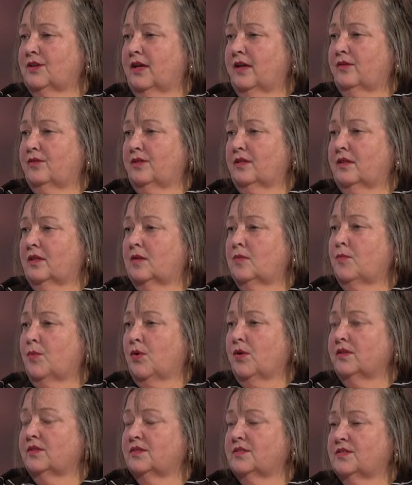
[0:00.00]
health and the
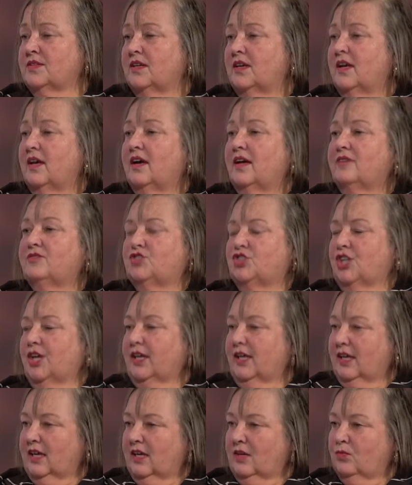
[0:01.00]
importance of
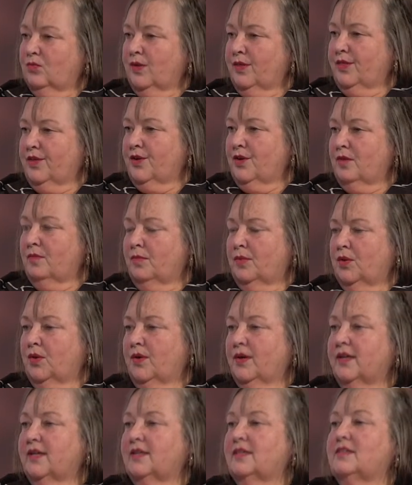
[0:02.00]
checking in with their
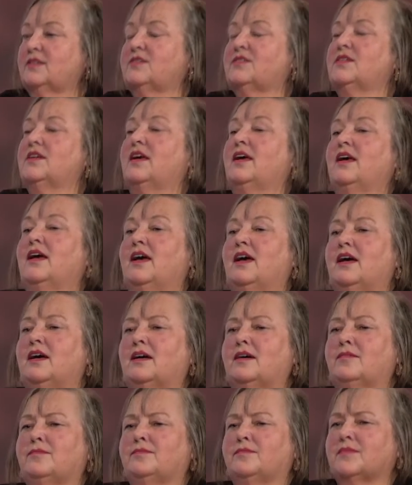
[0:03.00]
employees.
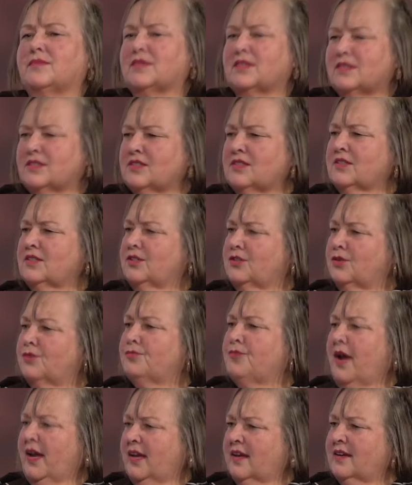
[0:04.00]
Um, you know,
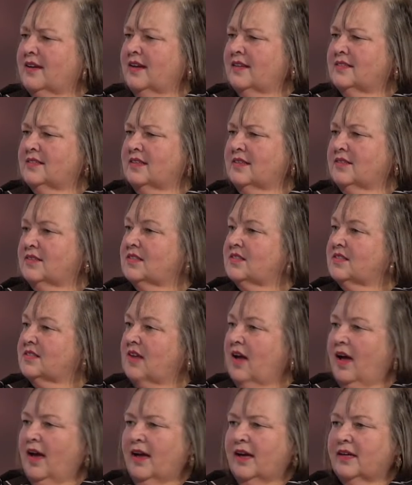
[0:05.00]
recognizing the
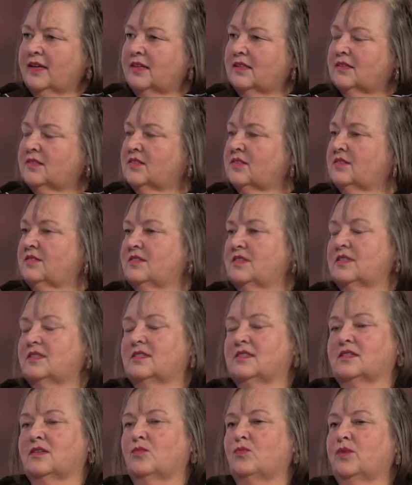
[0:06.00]
signs. Is, is
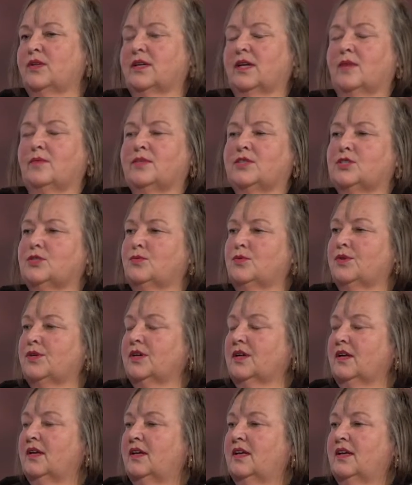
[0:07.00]
someone coming to
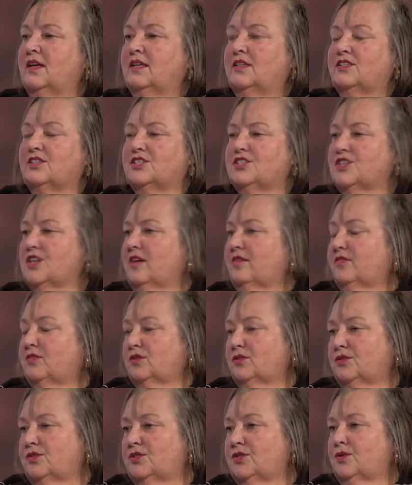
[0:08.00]
work
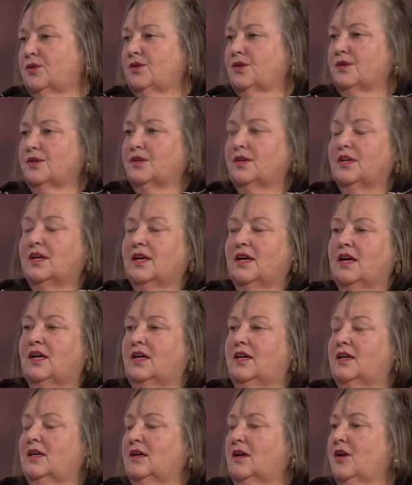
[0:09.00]
disheveled or uh,
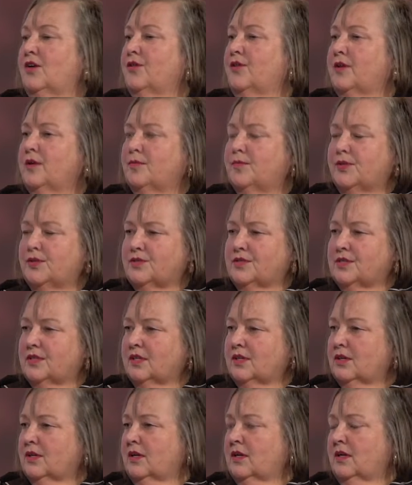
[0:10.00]
are they
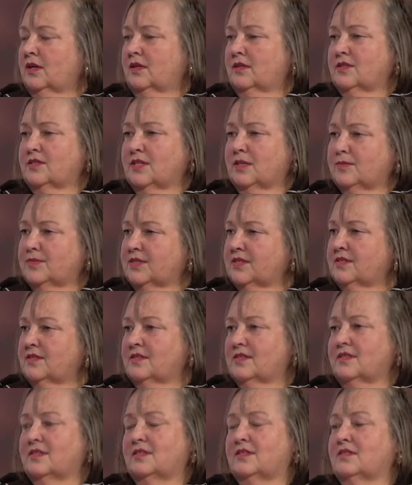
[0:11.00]
abusing uh,
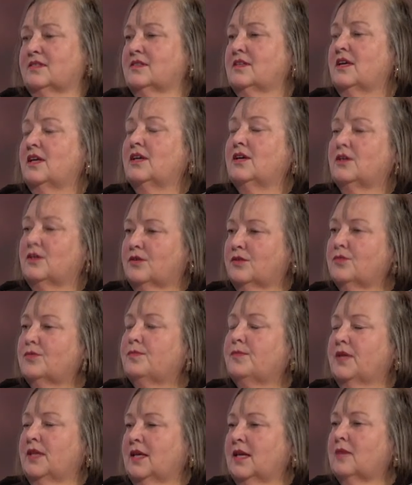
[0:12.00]
substances? You know,
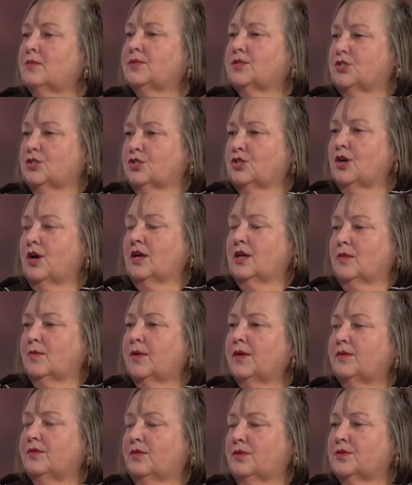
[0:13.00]
being able to talk
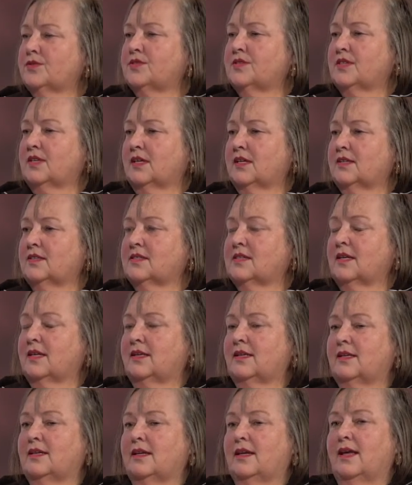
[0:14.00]
about those things
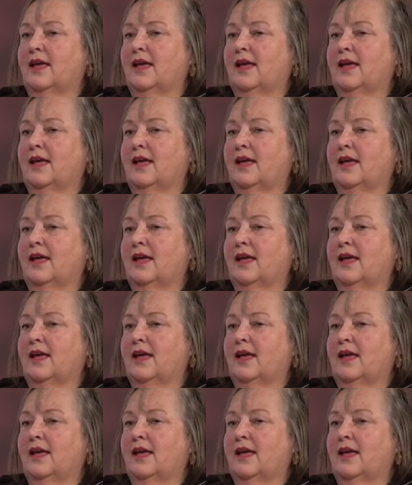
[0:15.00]
and,